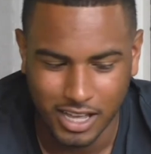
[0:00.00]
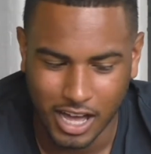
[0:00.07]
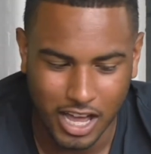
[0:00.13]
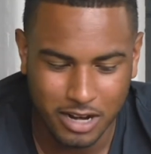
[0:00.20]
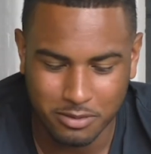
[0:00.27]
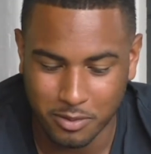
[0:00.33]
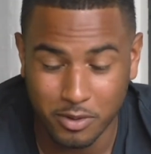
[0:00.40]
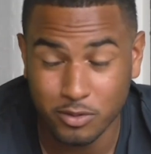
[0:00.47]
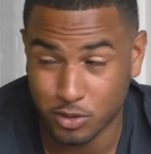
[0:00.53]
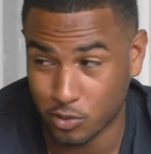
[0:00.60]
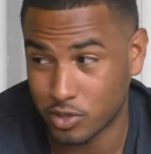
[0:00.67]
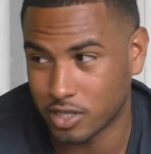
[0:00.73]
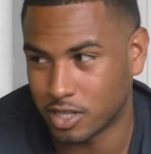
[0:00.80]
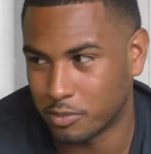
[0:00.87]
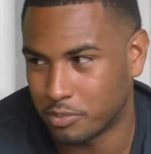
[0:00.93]
I remember it was a
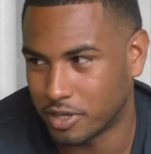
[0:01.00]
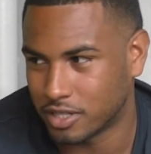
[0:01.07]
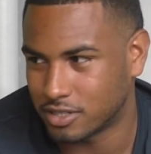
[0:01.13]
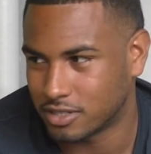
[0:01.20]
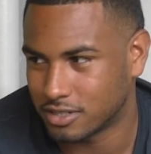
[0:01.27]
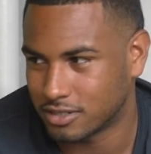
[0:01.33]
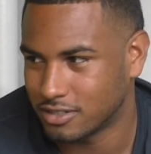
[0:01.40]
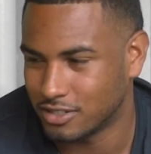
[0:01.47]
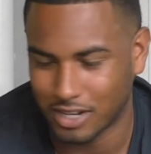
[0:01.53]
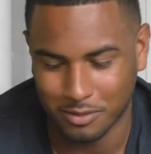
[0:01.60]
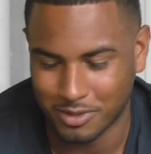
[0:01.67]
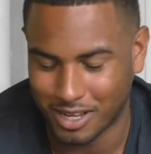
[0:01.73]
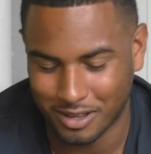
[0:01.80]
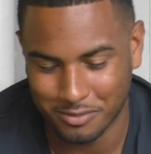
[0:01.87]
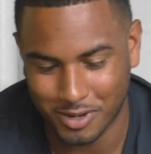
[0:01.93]
really good pitch. You know,
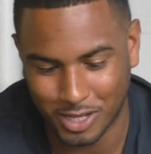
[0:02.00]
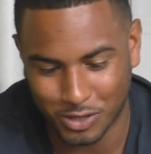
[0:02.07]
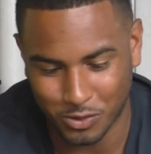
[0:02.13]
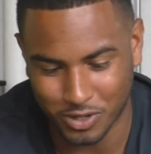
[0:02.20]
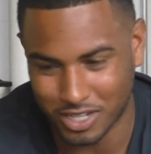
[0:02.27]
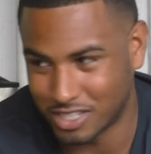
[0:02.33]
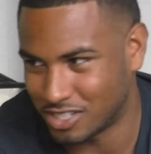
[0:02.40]
I'm not doing it